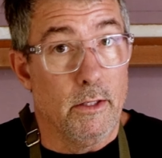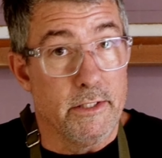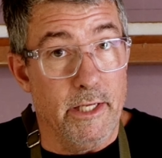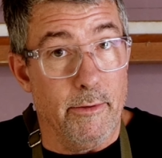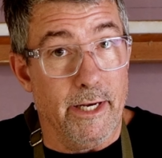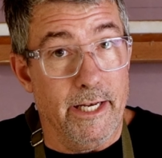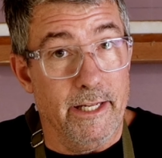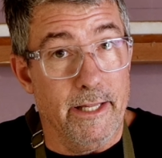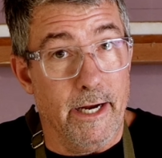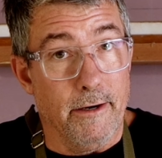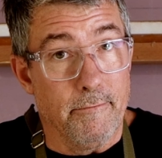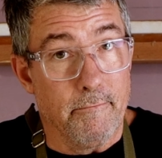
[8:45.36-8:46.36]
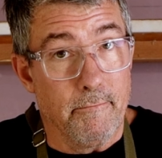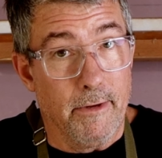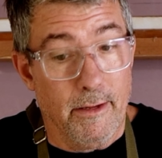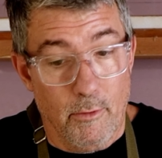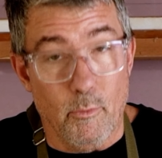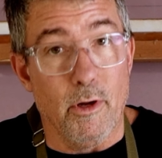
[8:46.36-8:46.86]
See what I did there?
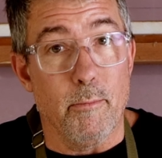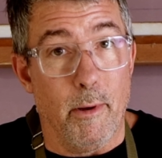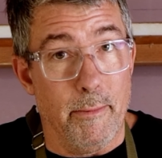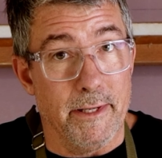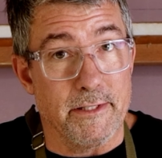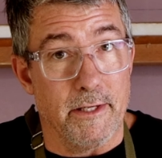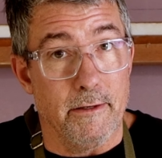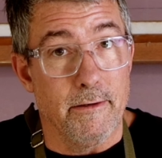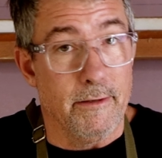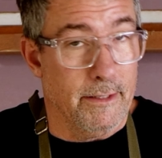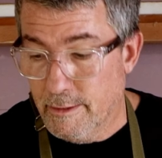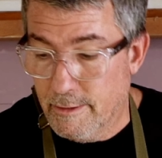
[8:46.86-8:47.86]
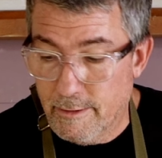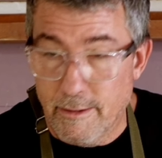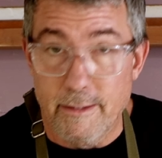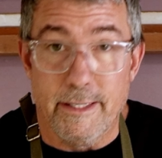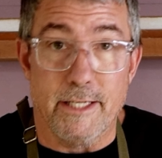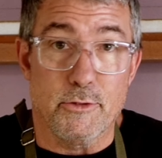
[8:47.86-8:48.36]
What am I missing?
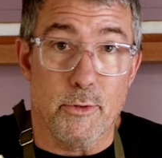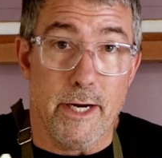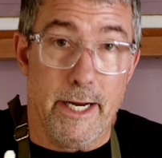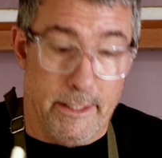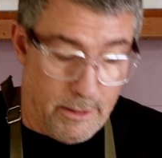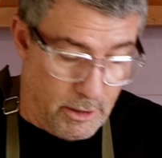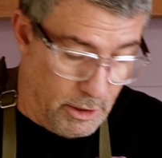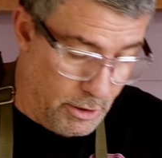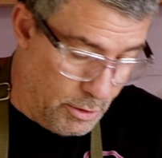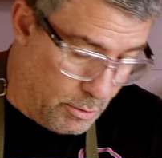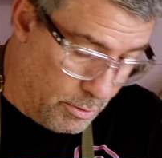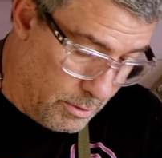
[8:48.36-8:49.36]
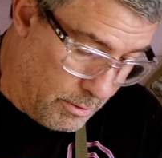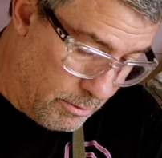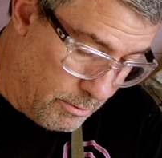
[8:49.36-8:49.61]
That's right, glue.